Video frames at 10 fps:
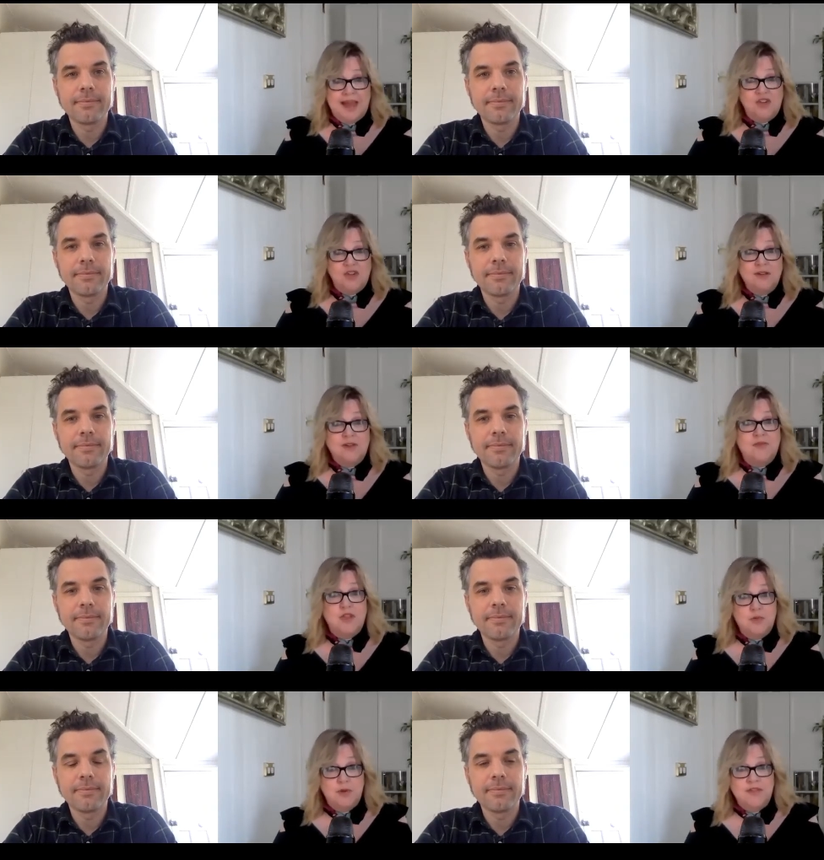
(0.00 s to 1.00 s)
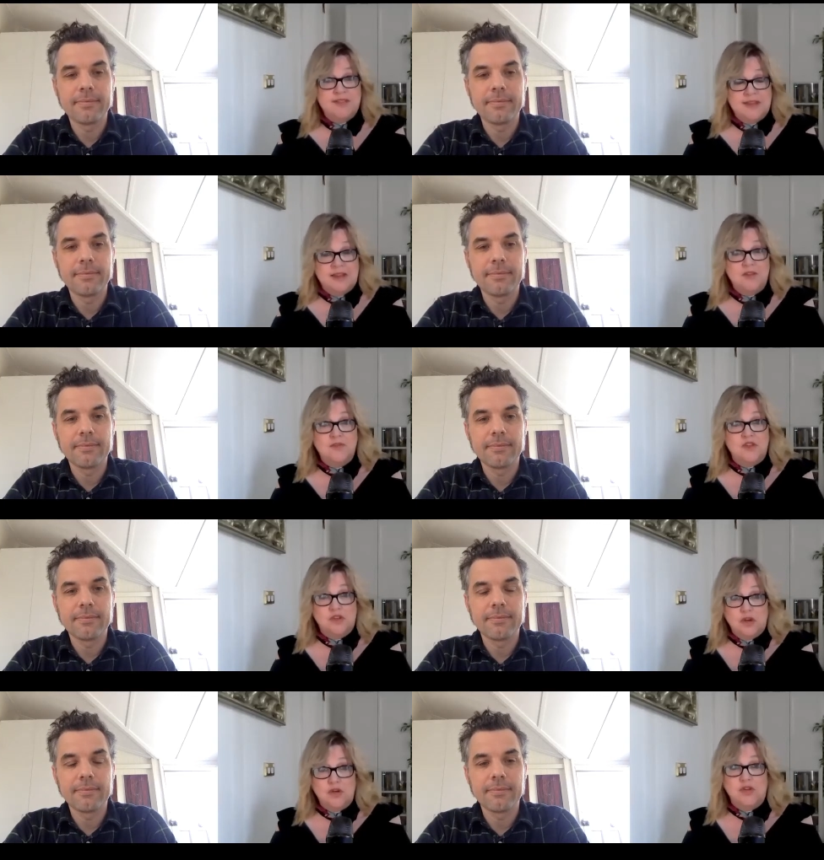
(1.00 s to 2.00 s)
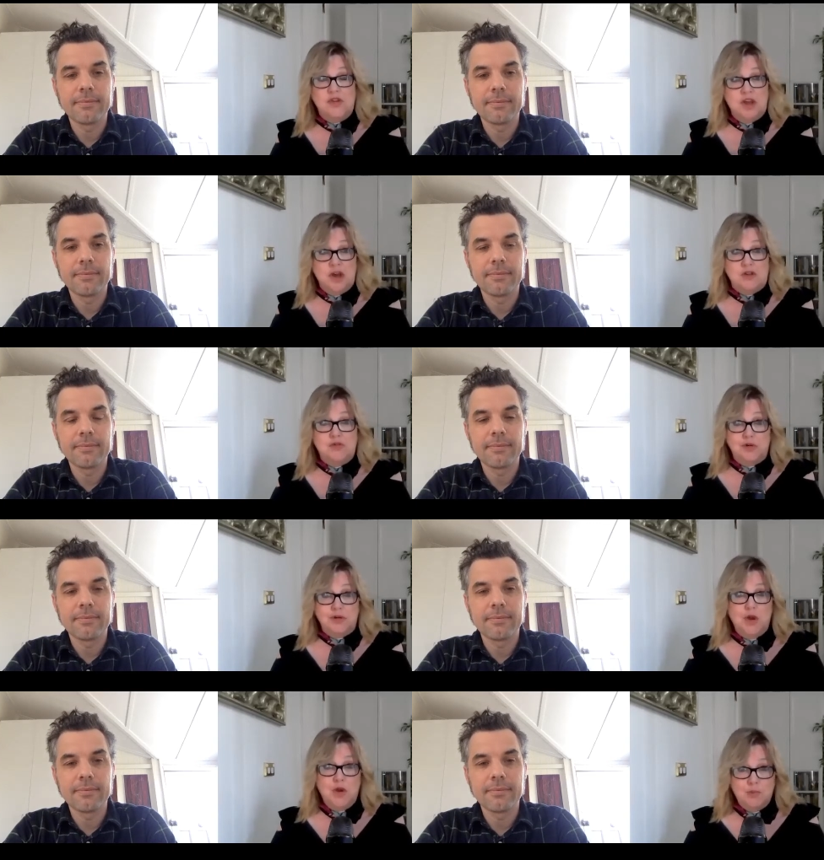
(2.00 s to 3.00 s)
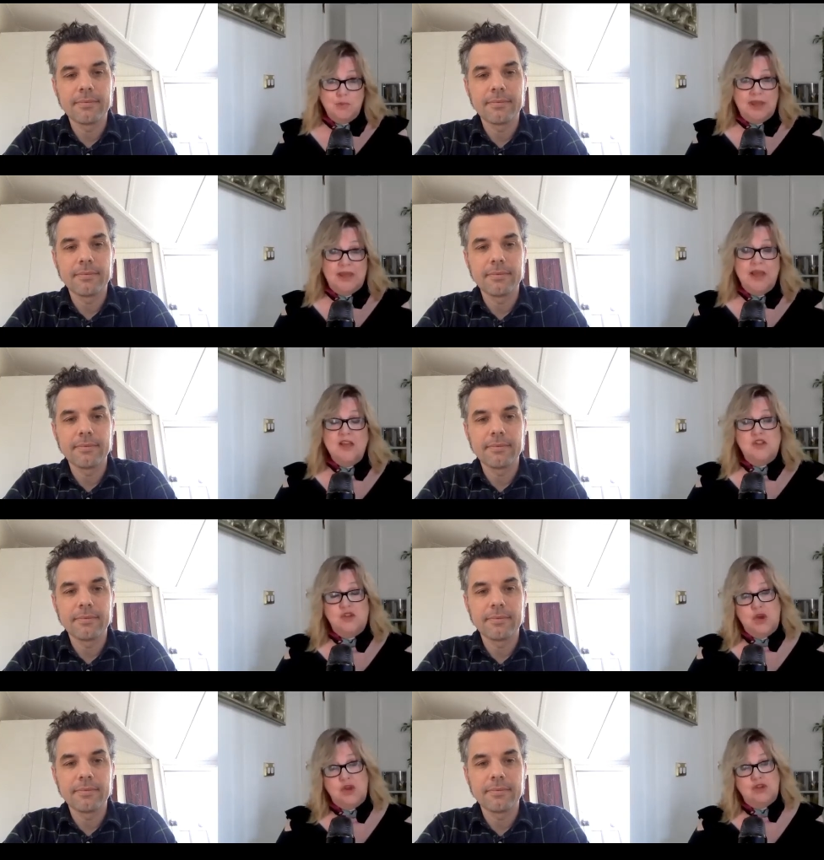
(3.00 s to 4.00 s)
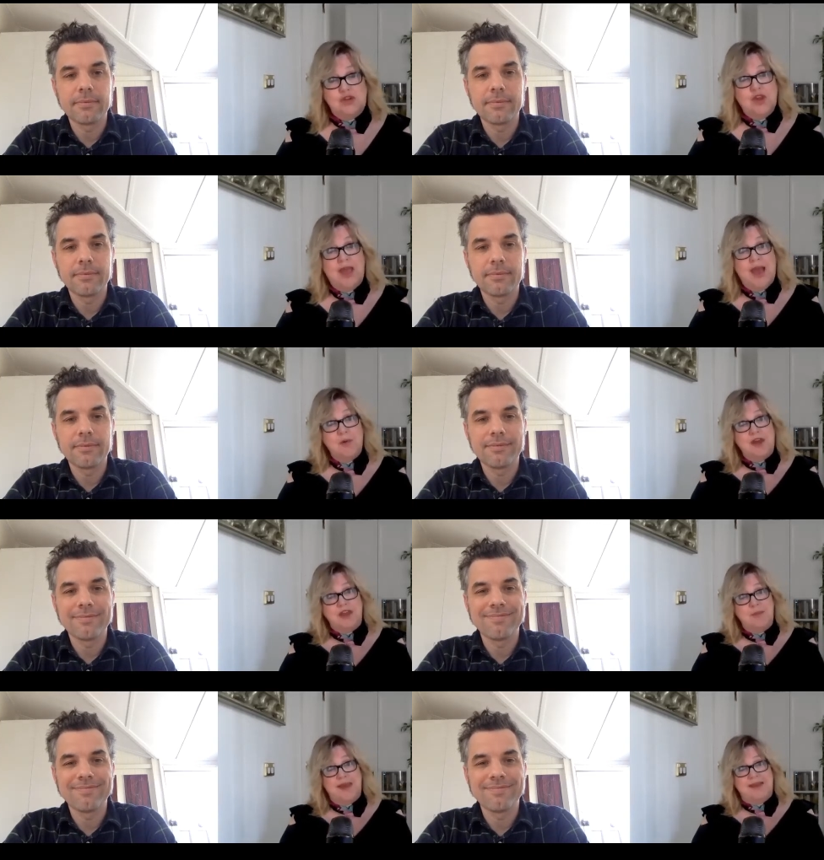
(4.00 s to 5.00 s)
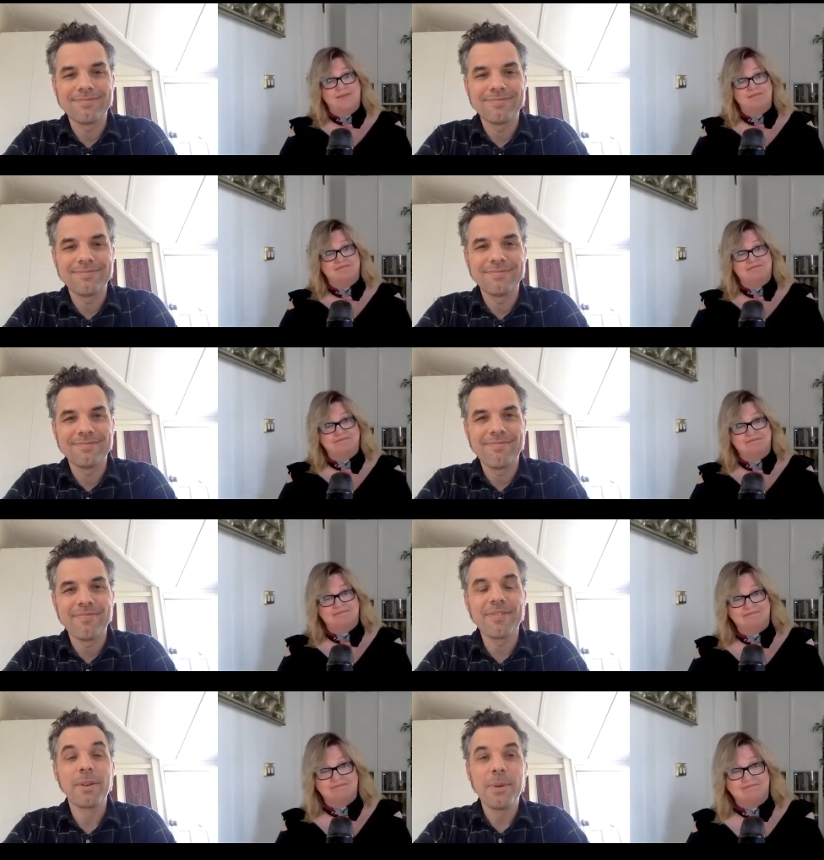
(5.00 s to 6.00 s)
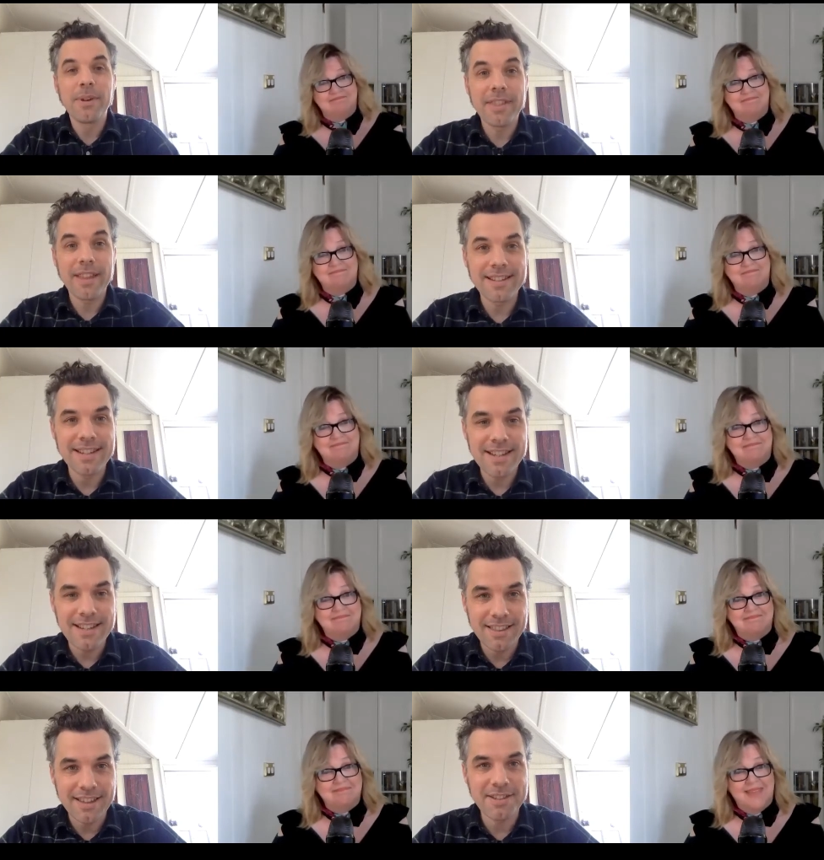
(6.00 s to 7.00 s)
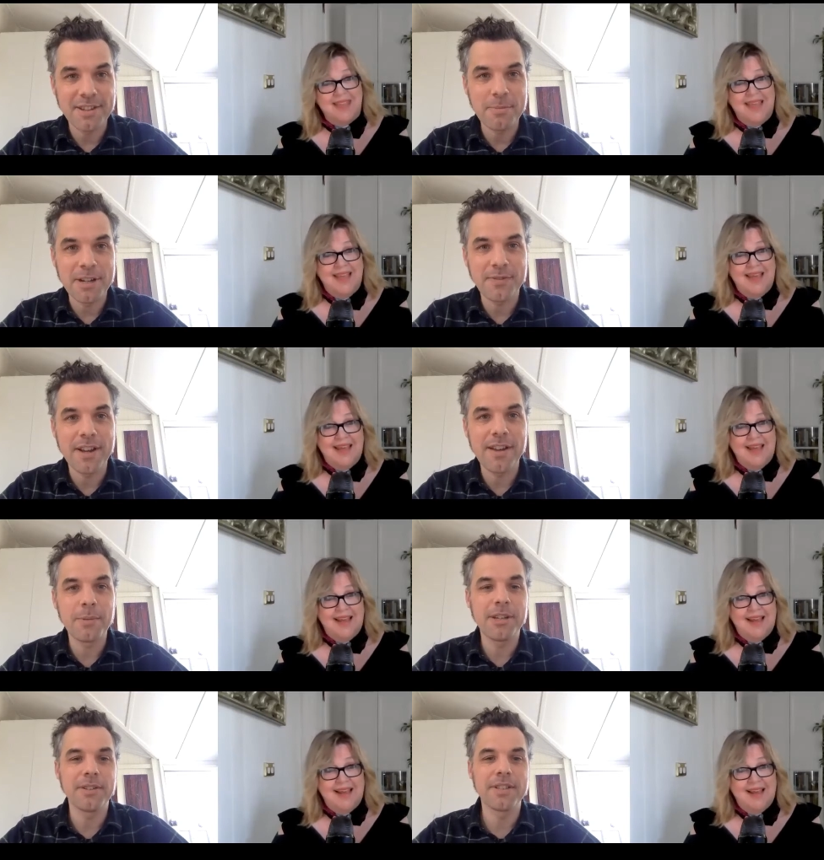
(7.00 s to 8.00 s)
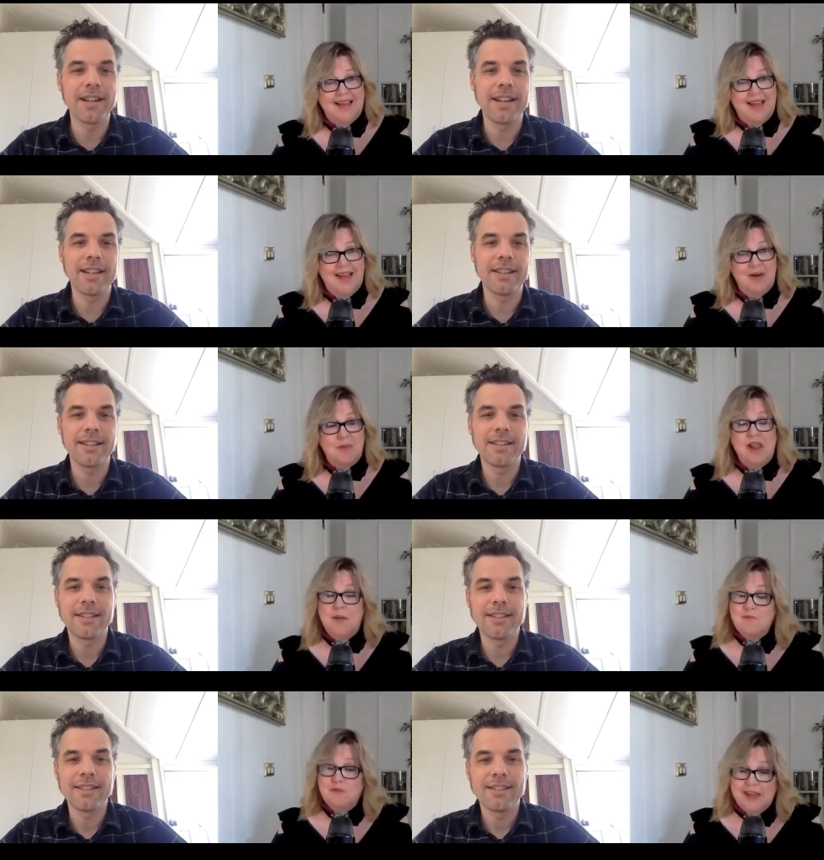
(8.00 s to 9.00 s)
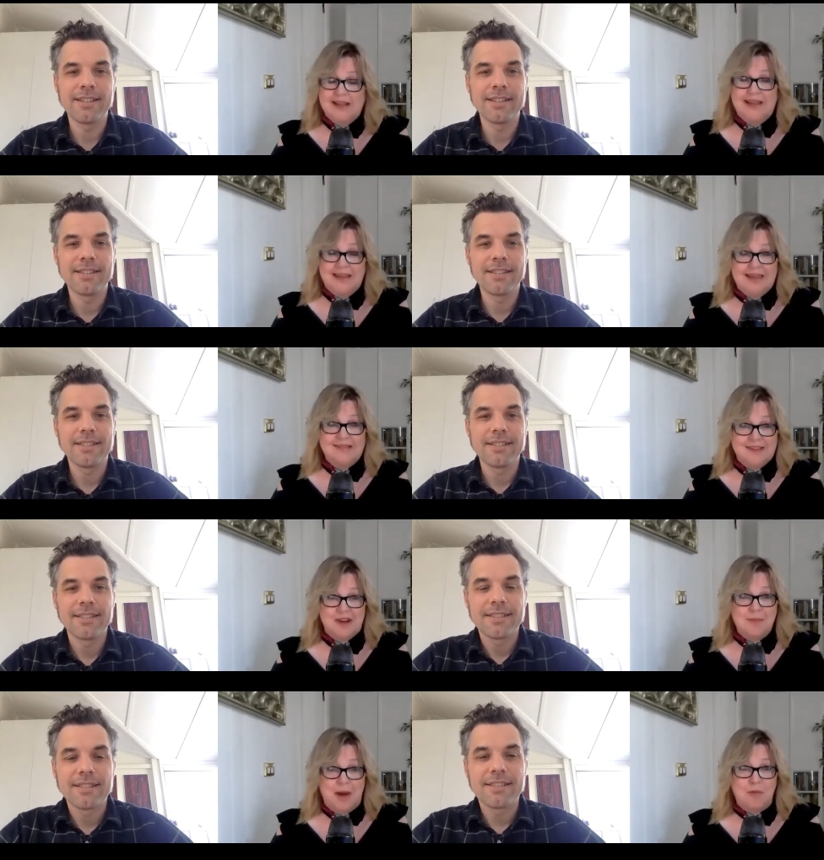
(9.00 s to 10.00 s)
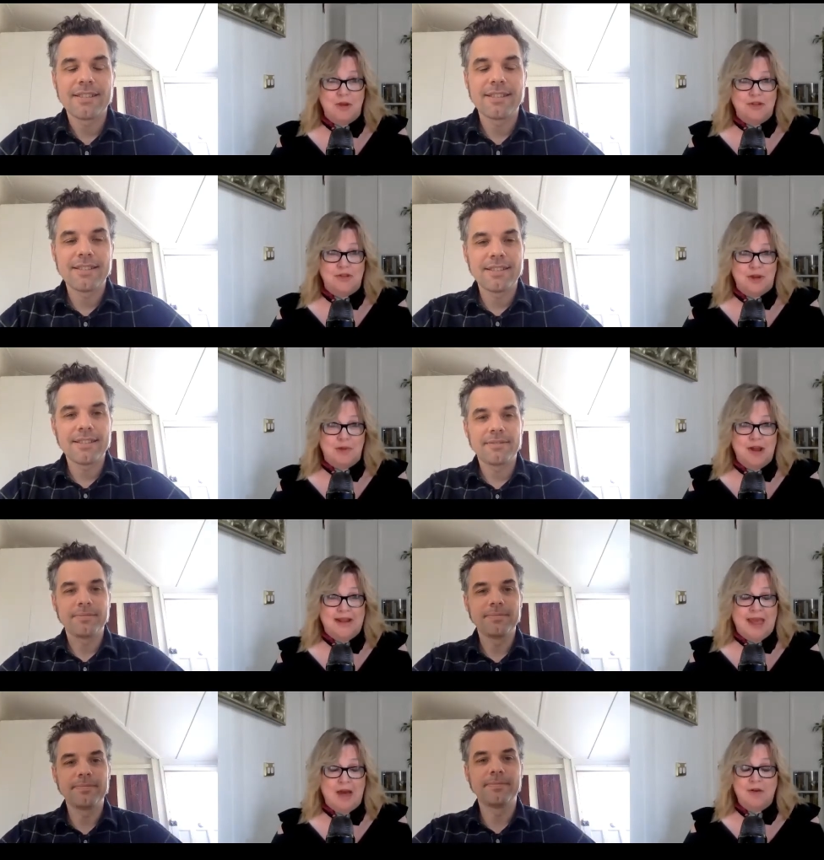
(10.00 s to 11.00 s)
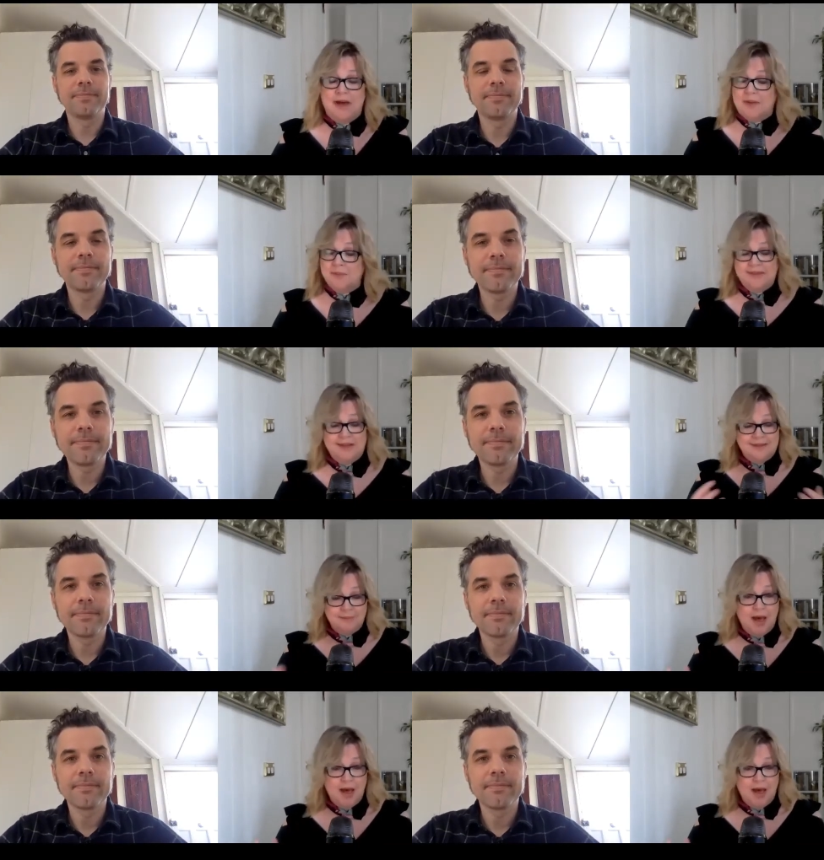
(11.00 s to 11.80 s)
Speaker 1: adjunct for the Griffith Centre for Social and Cultural Research. How are you, Ben?
Speaker 2: Well, thanks, Nikki. Thanks so much for having me on today.
Speaker 1: Well, I'm really keen to hear about what you're doing right now. Um, since